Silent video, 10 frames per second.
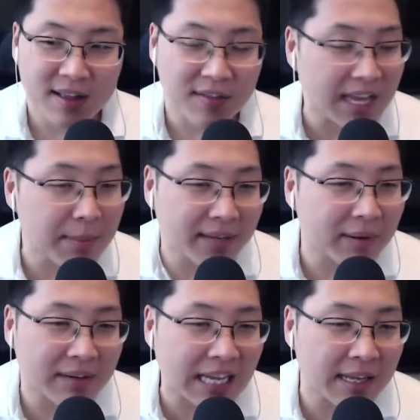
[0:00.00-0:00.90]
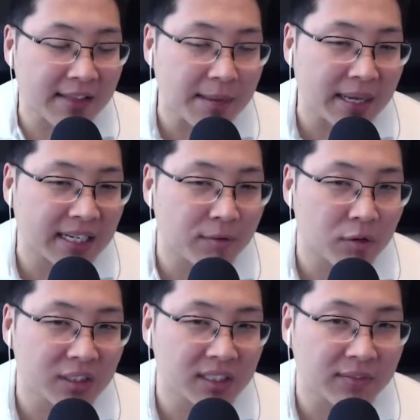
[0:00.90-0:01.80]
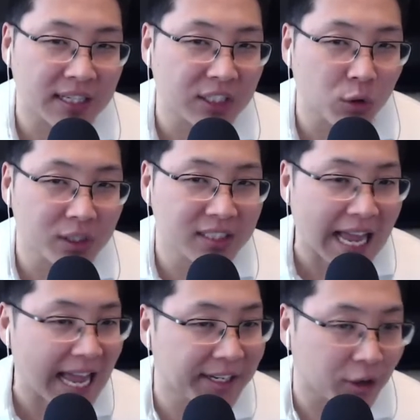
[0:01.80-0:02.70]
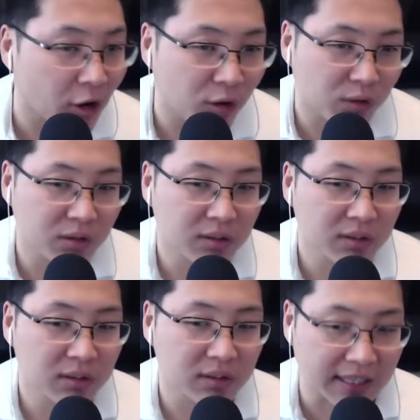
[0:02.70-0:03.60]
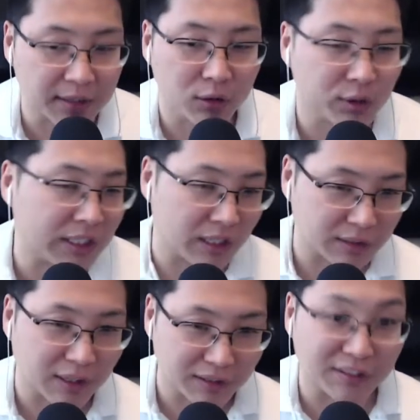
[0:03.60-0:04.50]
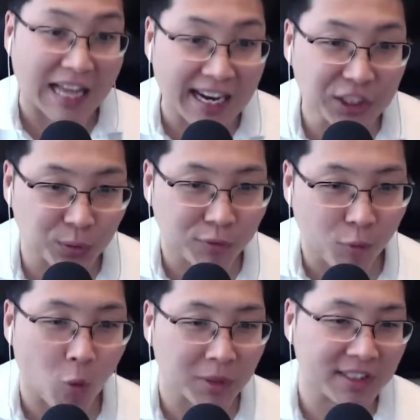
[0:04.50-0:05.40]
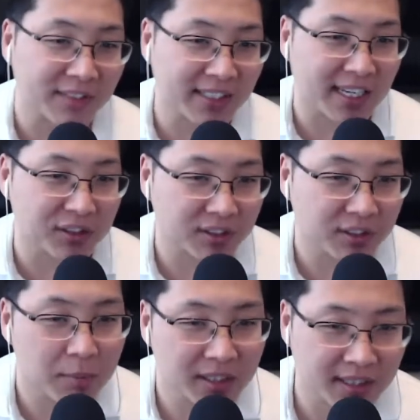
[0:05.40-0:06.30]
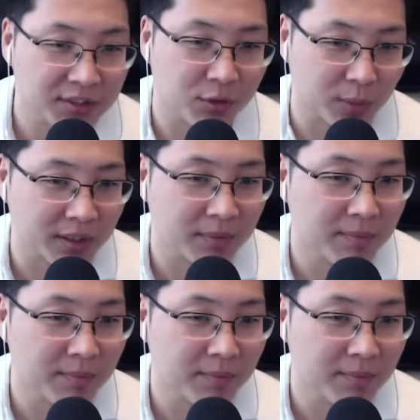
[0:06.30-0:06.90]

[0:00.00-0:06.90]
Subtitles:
They may never receive any notice at all, let alone an actual formal invitation to come contest the will.